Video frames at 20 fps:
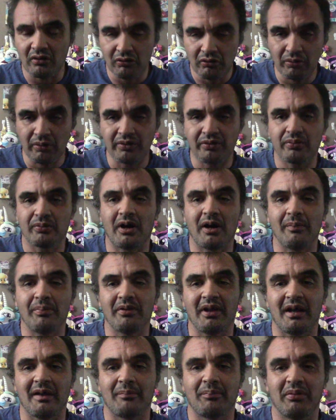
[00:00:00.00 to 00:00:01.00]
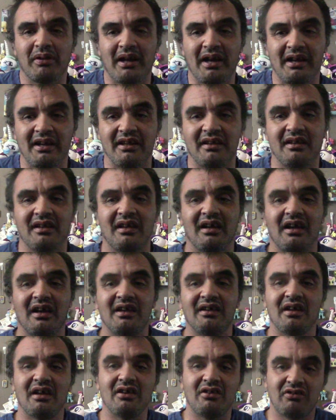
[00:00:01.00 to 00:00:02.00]
to a swamp-like planet,
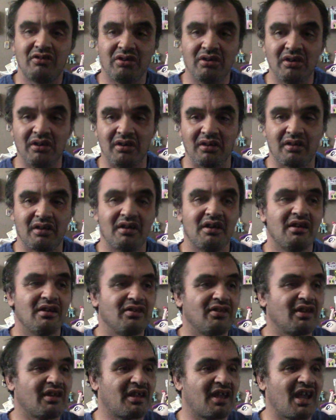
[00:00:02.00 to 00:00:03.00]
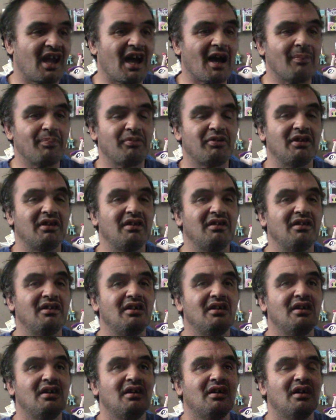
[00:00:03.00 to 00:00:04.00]
and they took the captain
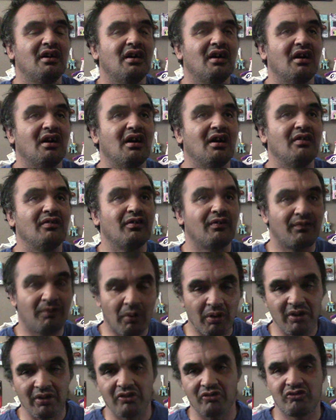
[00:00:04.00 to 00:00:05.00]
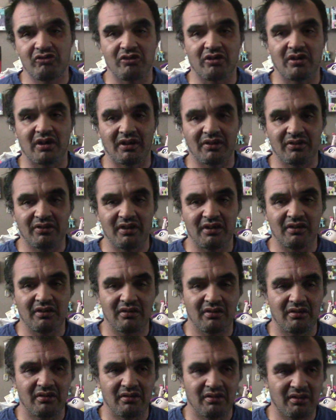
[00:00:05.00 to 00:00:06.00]
of the Voyager, I
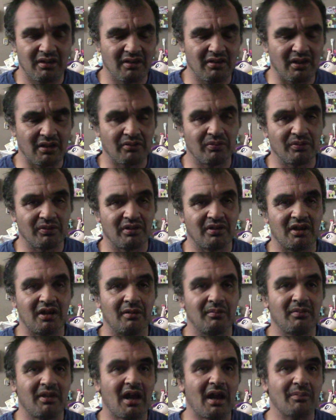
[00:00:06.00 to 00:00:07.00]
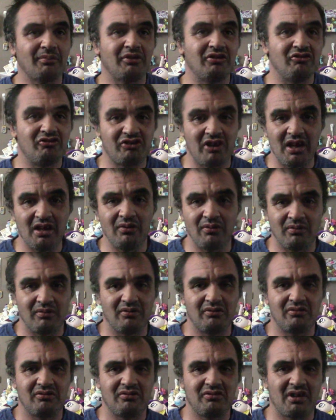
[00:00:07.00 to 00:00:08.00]
think, think that's what the name, Captain Jane,
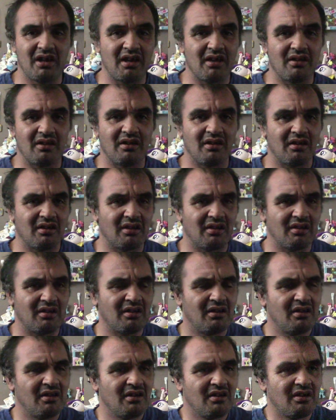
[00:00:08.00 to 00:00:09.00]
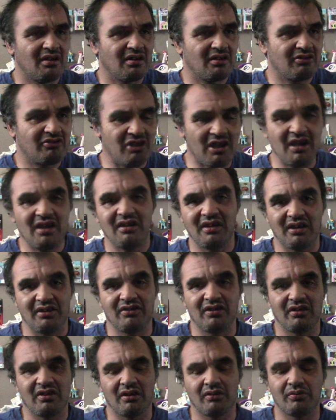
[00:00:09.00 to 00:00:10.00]
Jane, Jane, I
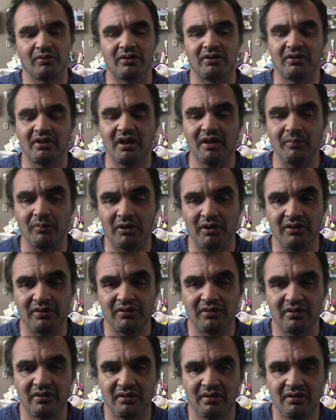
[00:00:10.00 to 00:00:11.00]
think that's what her name was.